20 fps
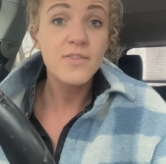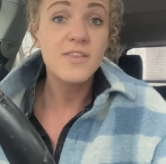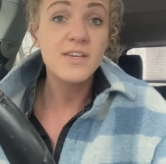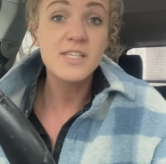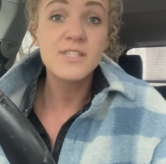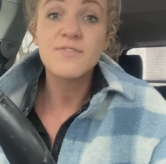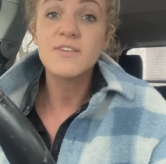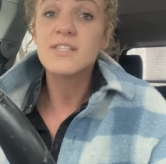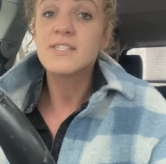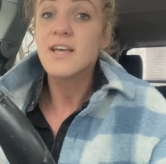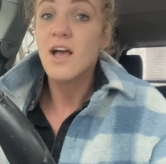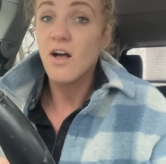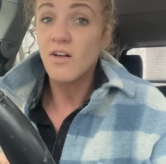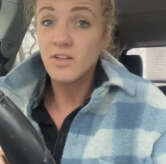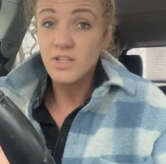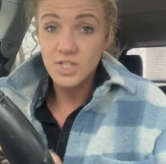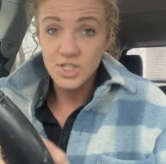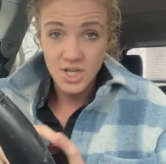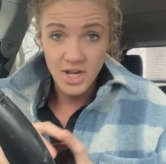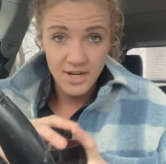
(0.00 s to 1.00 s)
this
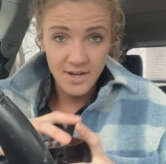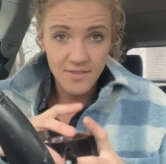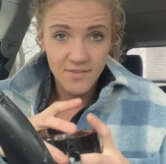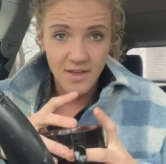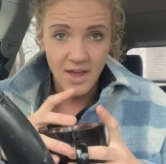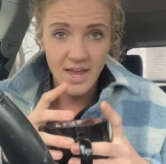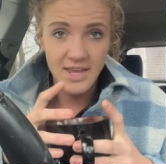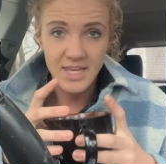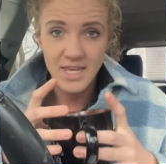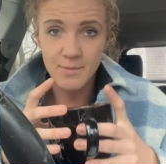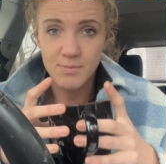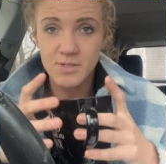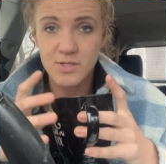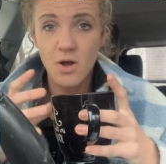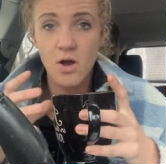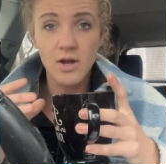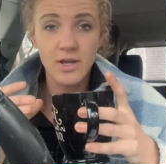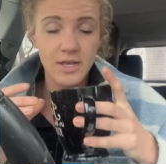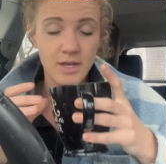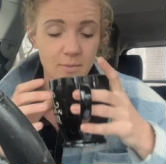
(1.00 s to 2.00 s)
vitellogenin that I keep
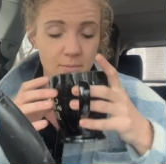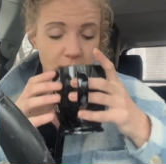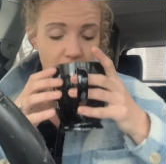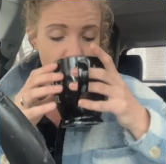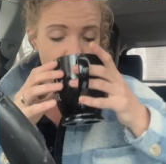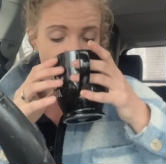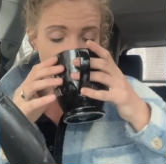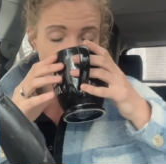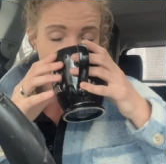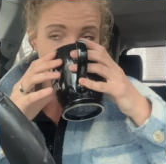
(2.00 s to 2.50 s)
talking about.